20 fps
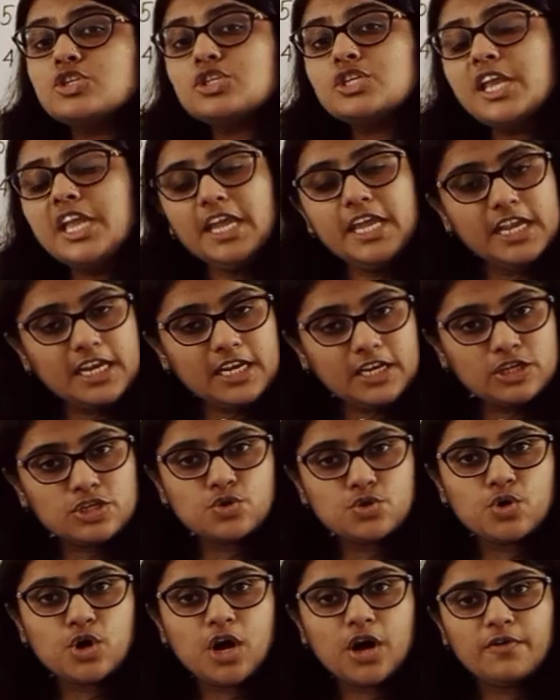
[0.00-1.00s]
in
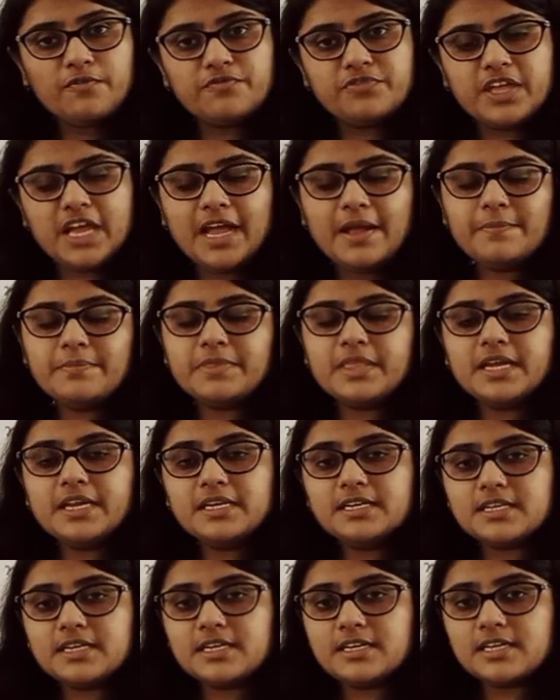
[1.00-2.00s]
2 of them the
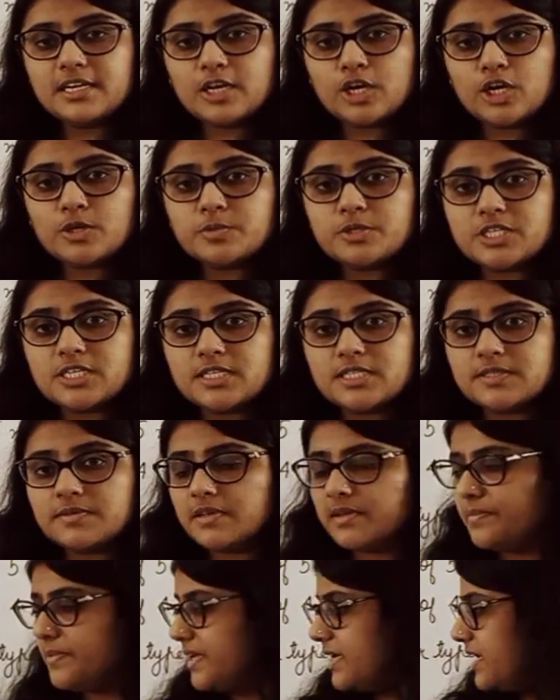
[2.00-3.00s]
internal options
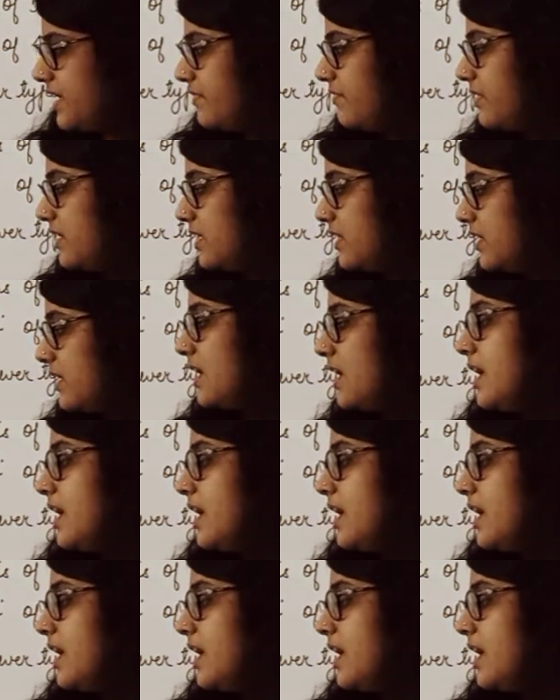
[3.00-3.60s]
will be given,